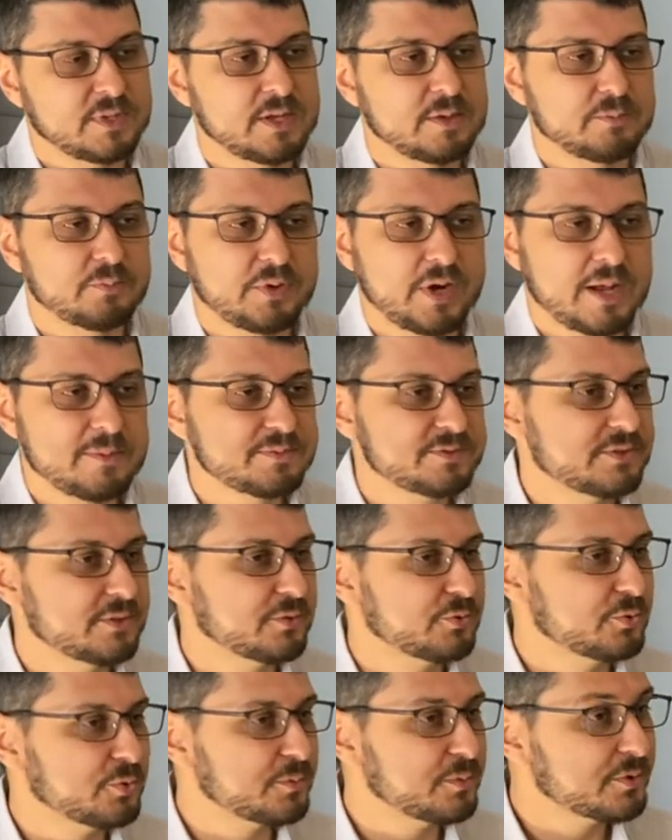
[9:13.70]
Perhaps their
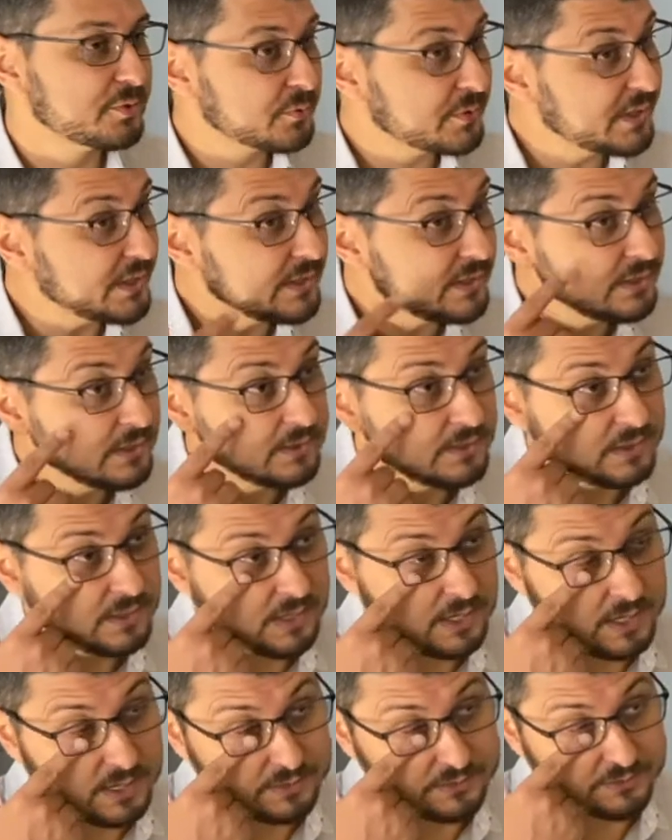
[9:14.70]
group 3,
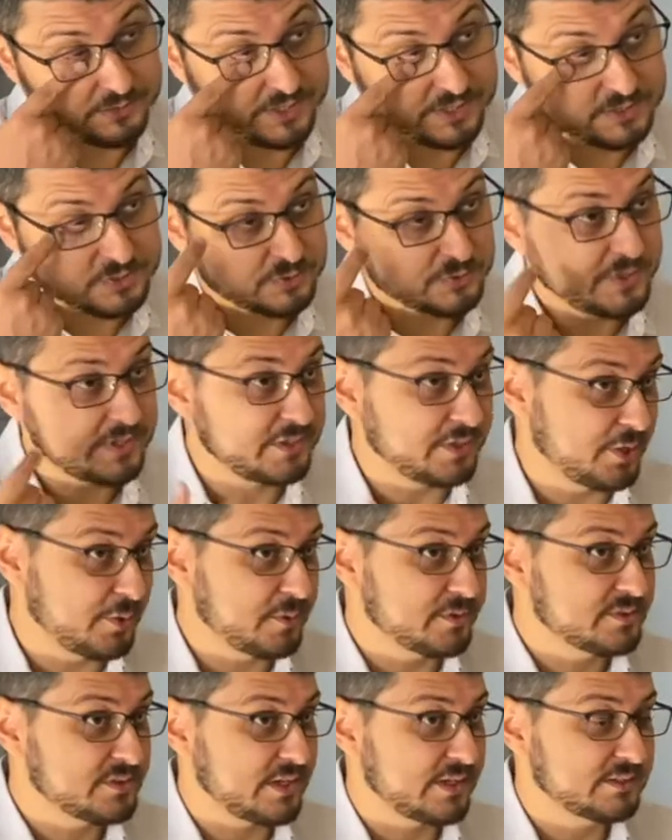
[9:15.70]
their history and the human
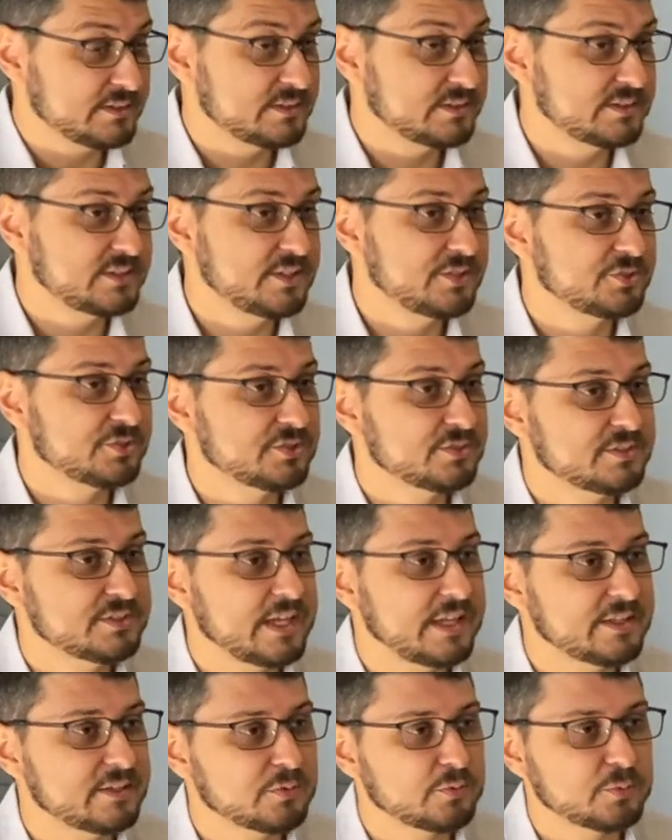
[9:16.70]
sciences teachers,
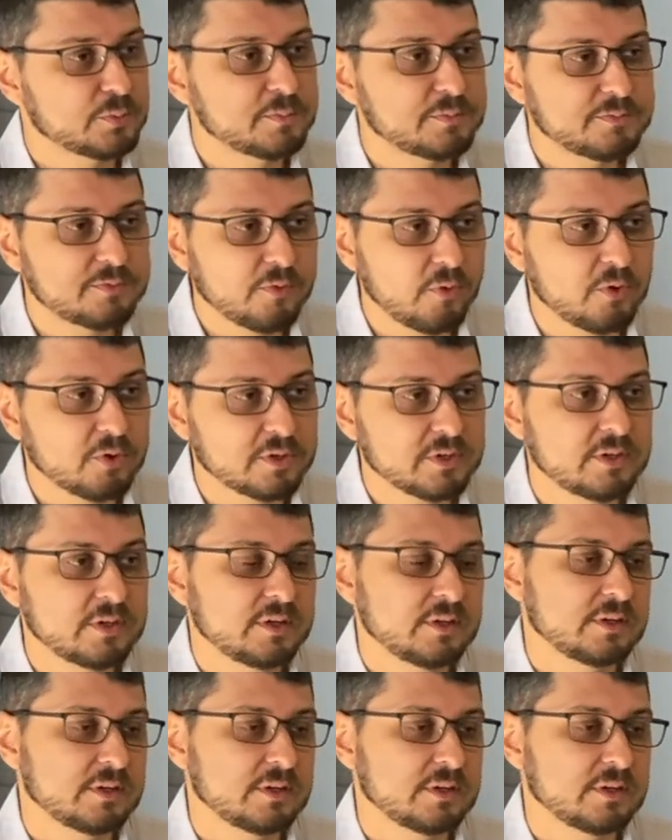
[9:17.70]
and the group 4,